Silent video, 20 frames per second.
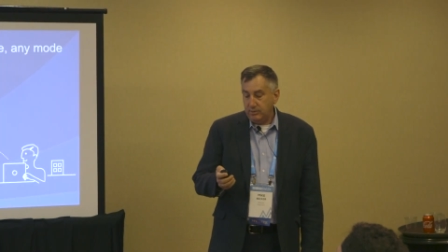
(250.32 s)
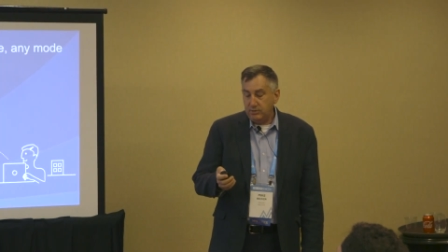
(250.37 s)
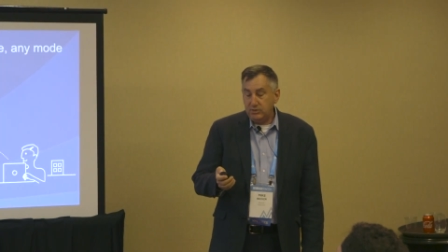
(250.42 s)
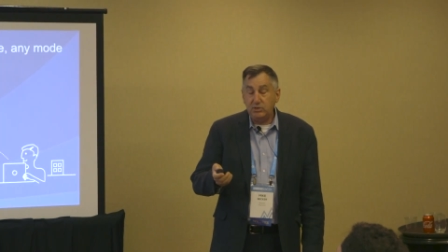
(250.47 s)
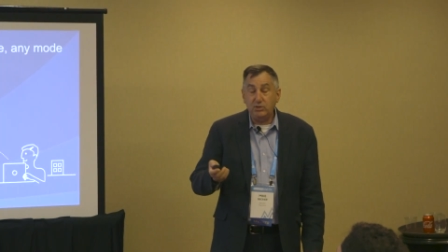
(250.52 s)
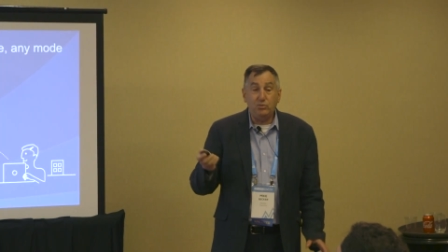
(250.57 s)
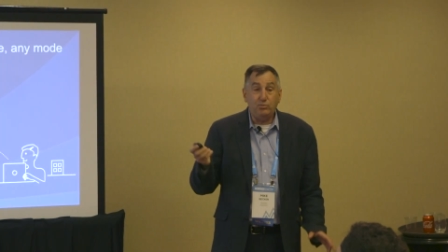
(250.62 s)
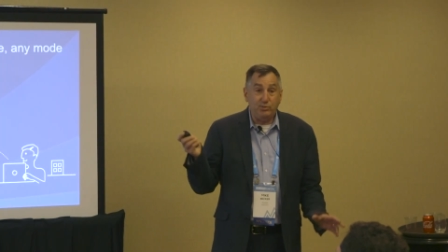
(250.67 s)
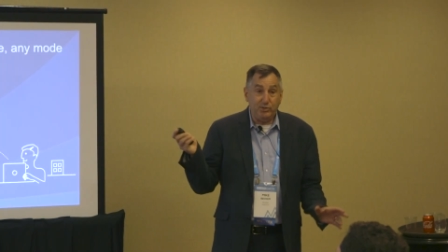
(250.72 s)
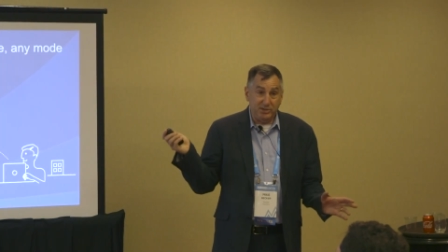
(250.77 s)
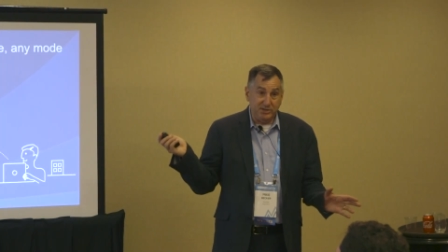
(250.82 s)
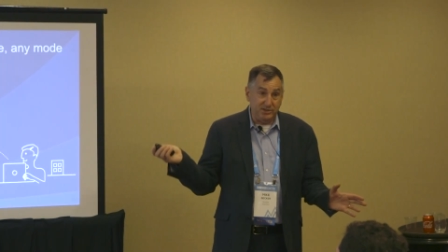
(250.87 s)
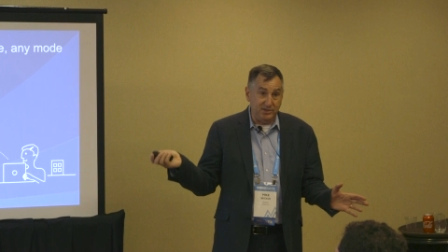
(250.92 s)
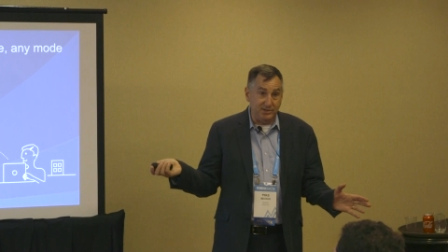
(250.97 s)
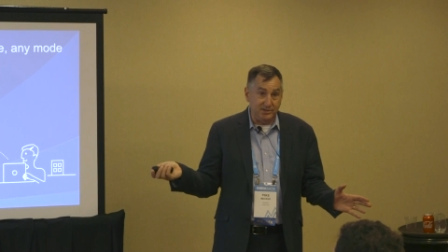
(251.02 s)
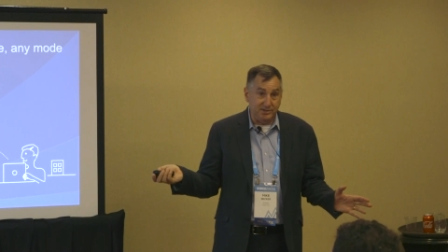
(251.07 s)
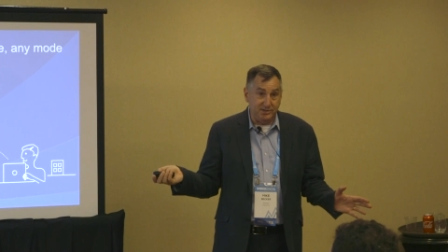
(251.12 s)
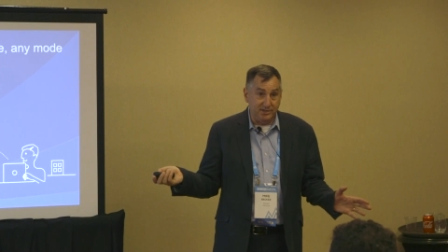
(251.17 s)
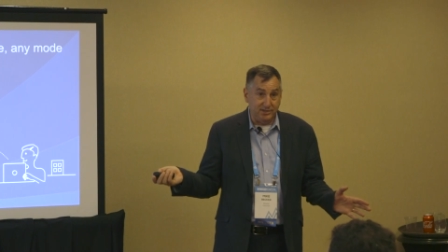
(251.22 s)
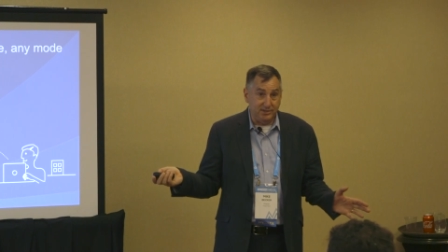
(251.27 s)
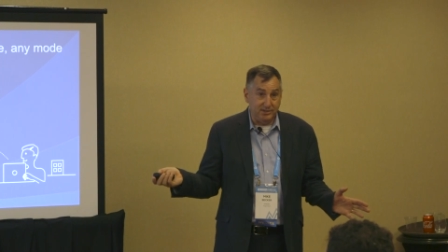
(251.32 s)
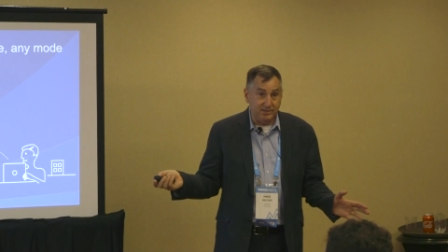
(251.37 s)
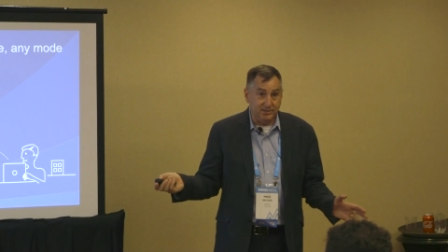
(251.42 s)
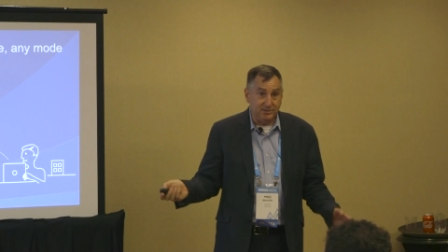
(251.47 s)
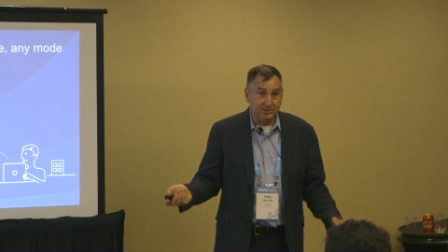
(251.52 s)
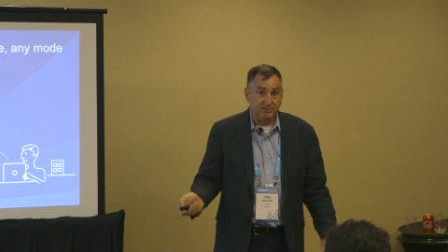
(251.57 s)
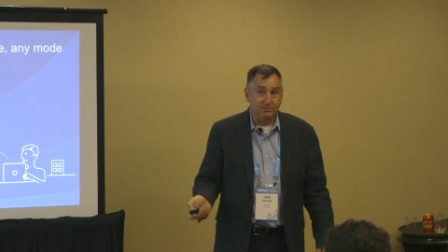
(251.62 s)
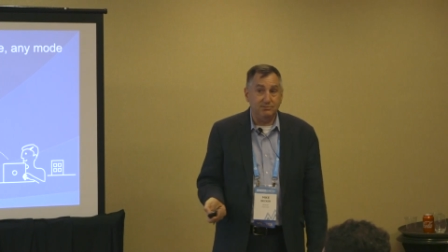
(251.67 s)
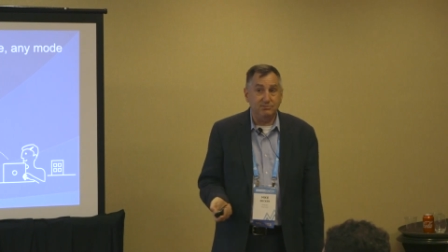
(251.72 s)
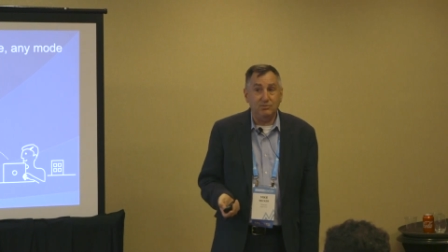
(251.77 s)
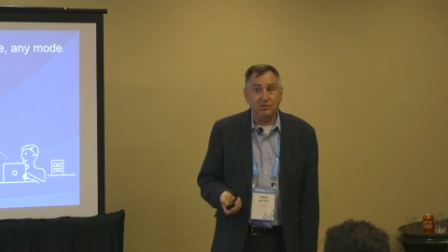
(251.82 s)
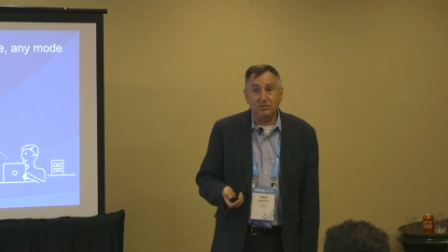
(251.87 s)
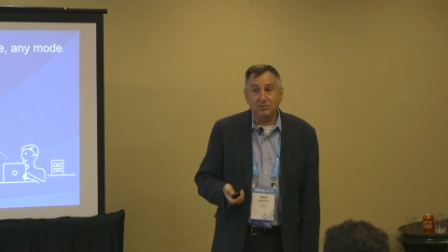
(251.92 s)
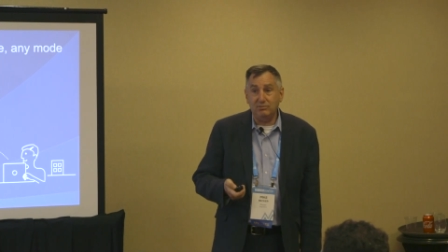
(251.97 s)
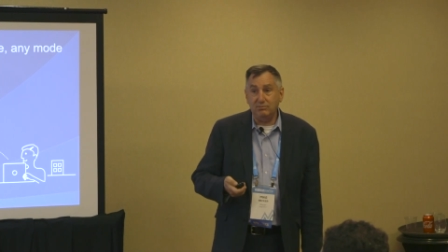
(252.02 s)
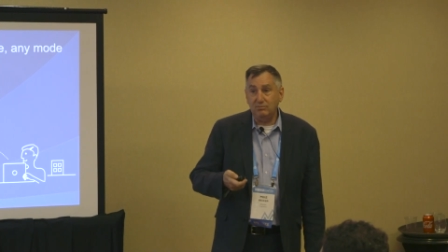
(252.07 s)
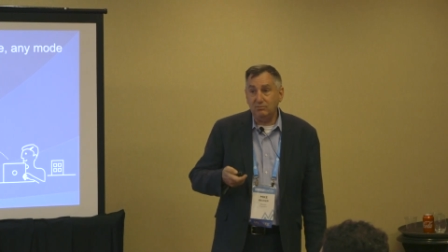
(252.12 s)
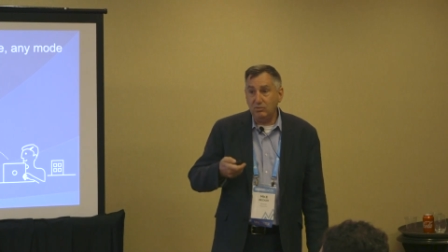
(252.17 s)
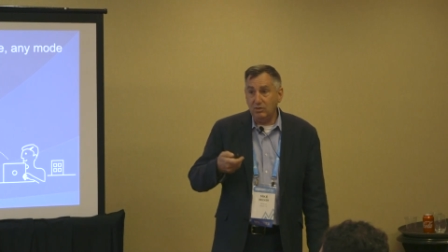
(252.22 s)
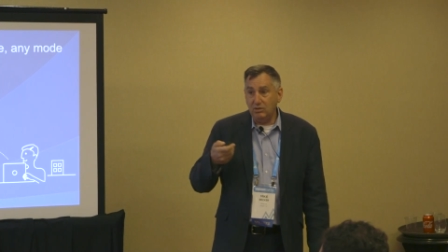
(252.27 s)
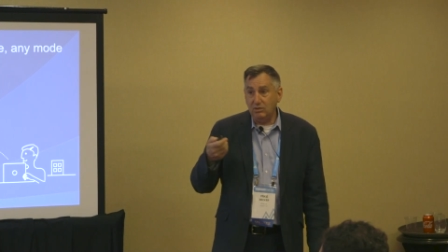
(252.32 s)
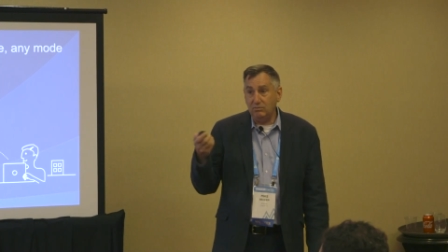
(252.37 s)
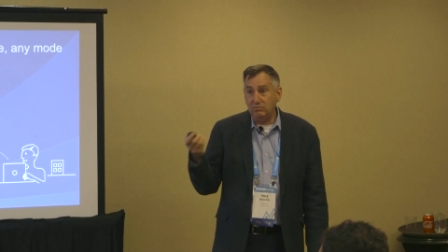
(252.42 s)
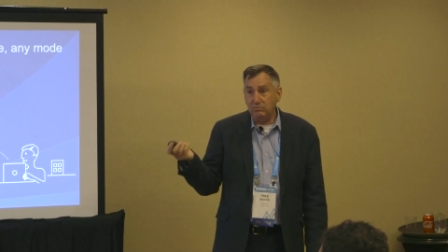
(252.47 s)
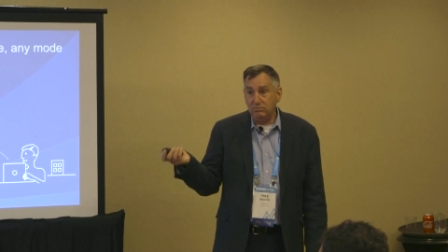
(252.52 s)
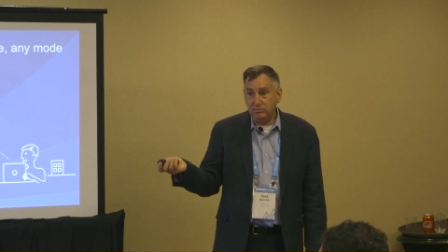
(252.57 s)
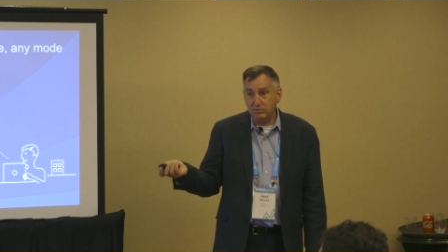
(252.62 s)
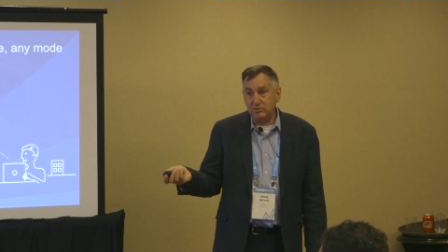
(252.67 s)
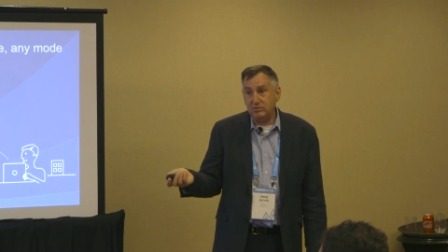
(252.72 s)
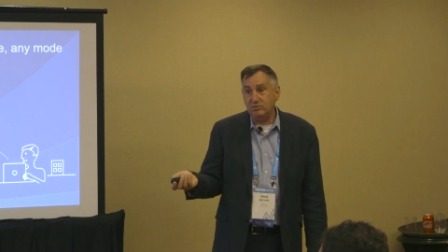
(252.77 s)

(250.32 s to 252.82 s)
To businesses. We're